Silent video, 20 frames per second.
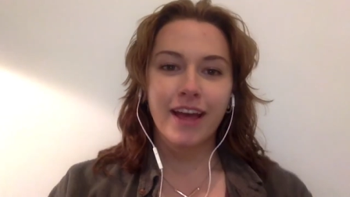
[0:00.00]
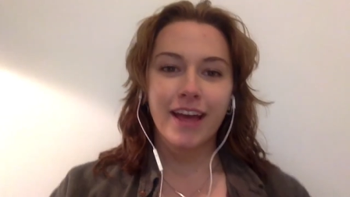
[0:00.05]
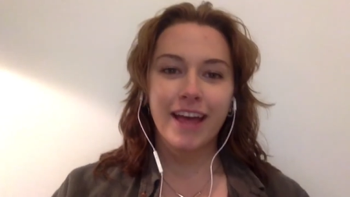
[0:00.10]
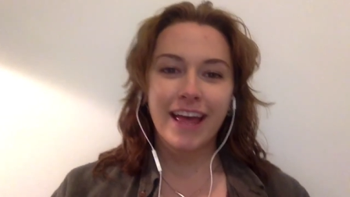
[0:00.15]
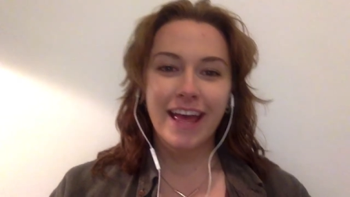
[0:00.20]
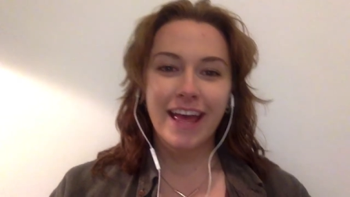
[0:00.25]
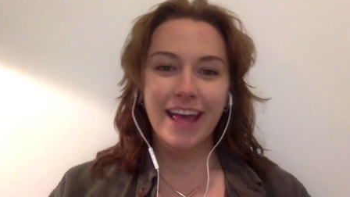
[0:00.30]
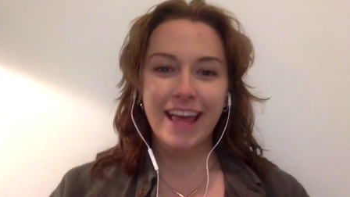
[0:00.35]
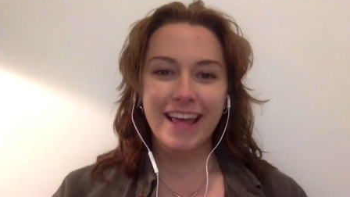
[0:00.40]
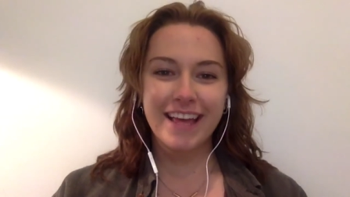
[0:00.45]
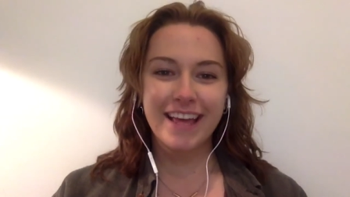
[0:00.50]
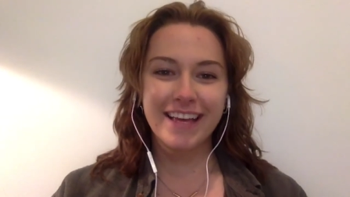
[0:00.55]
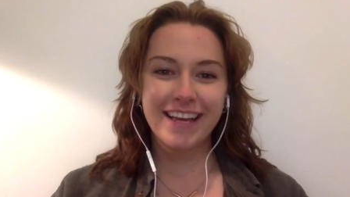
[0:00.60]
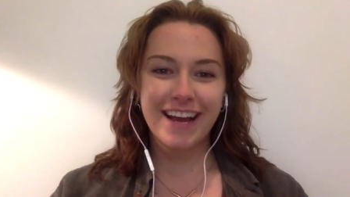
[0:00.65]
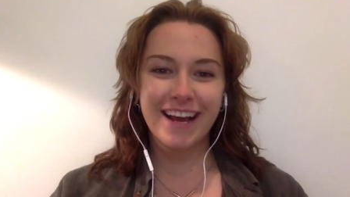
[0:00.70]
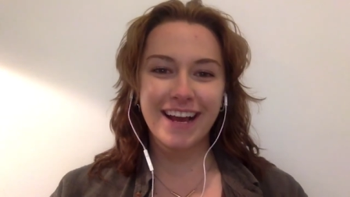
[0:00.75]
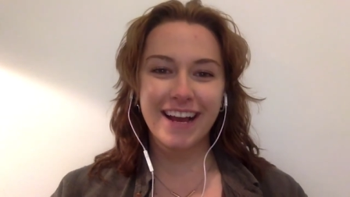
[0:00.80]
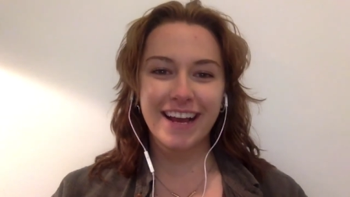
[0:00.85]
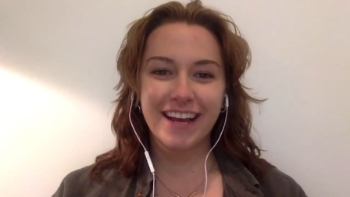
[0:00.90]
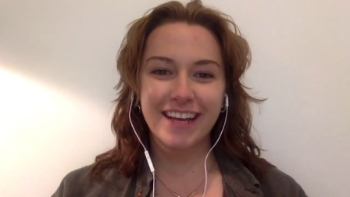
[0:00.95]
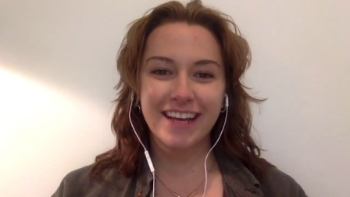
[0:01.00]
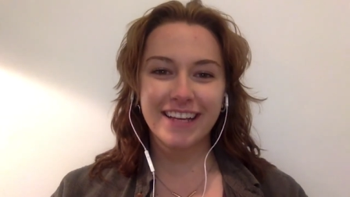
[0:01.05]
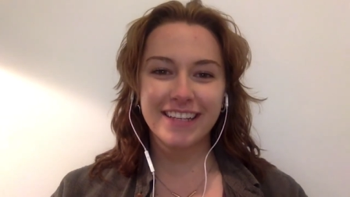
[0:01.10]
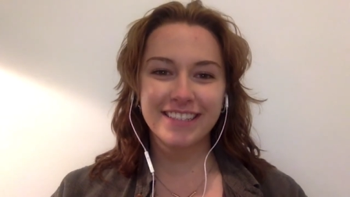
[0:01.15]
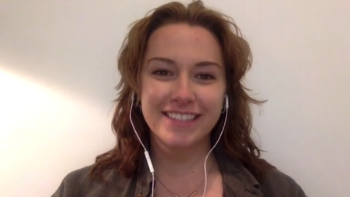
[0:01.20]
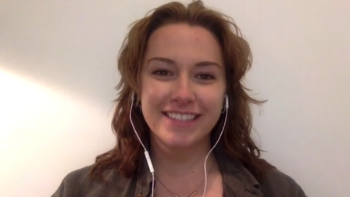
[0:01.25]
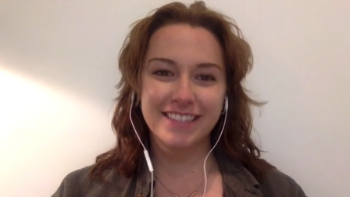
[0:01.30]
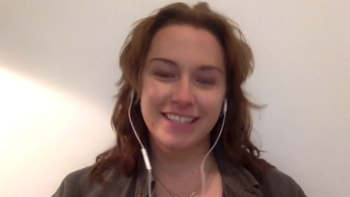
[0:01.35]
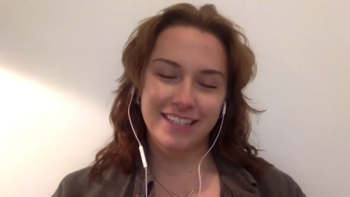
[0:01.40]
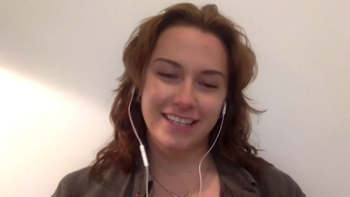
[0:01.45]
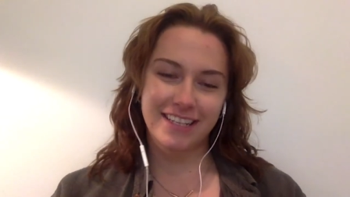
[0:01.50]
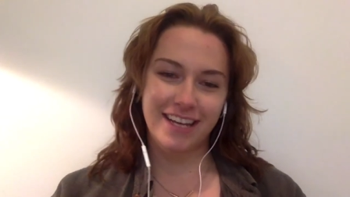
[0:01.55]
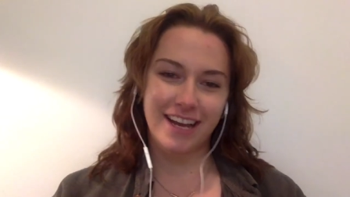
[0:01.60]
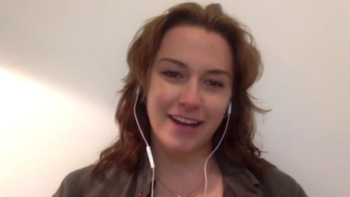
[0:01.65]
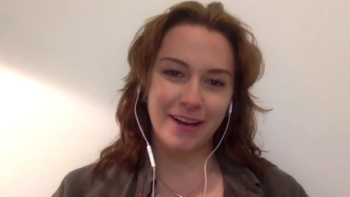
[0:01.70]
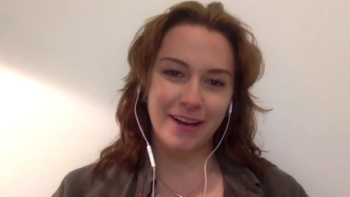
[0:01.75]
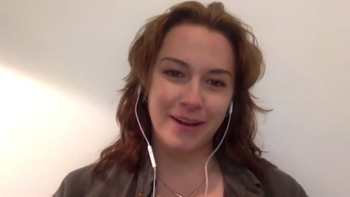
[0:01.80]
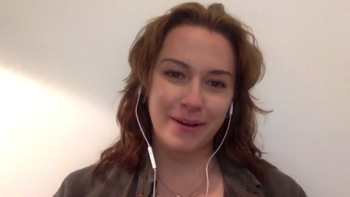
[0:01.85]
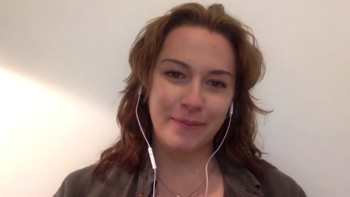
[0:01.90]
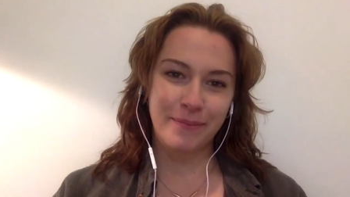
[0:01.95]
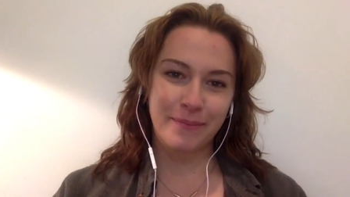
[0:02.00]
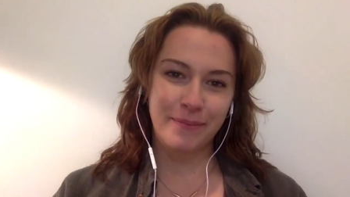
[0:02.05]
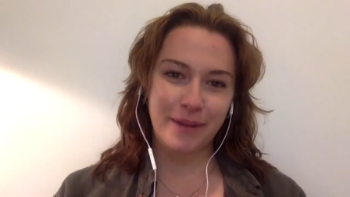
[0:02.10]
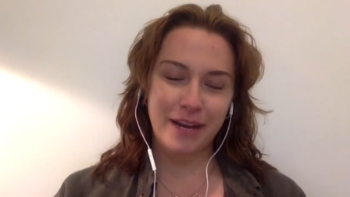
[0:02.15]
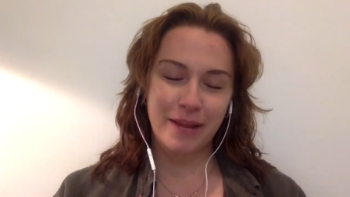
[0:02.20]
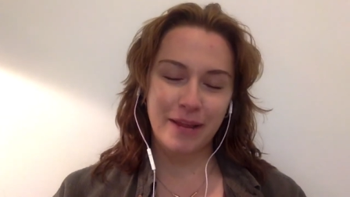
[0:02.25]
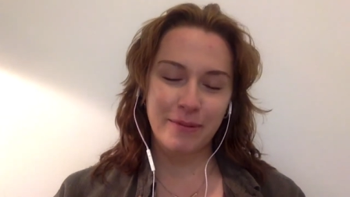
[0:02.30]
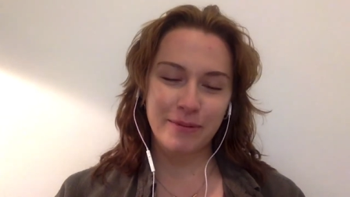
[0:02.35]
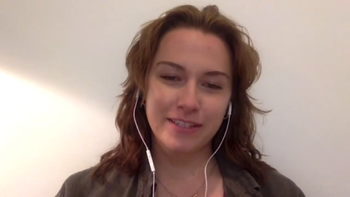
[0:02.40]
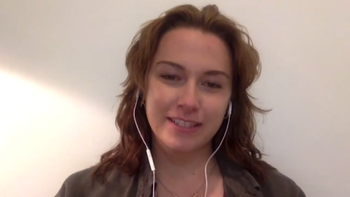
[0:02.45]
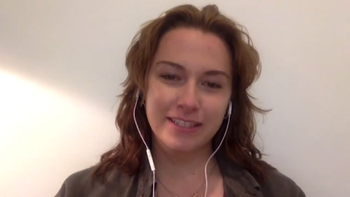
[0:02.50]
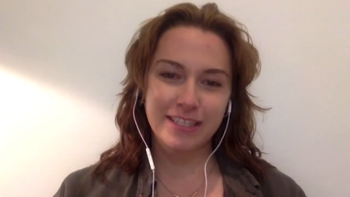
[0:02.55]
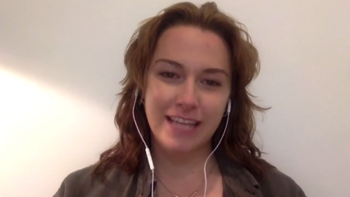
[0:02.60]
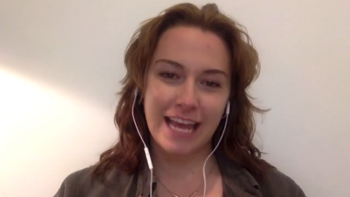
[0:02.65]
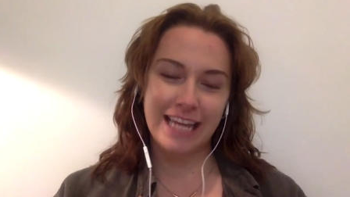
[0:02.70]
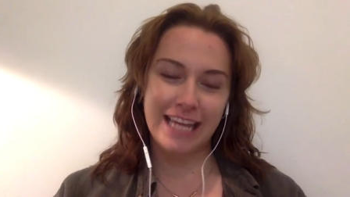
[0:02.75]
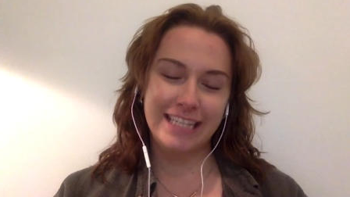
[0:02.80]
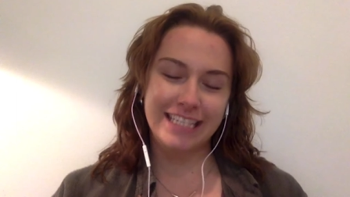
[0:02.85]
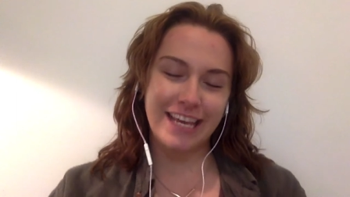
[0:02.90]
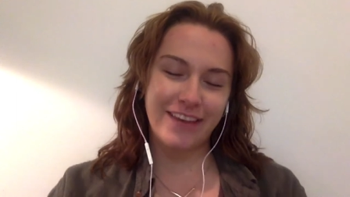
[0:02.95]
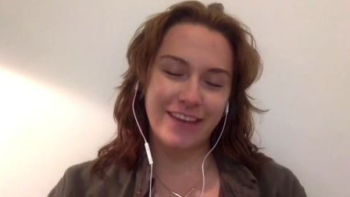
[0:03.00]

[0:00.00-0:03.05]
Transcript: Hey guys, uh, my name is Tay Tay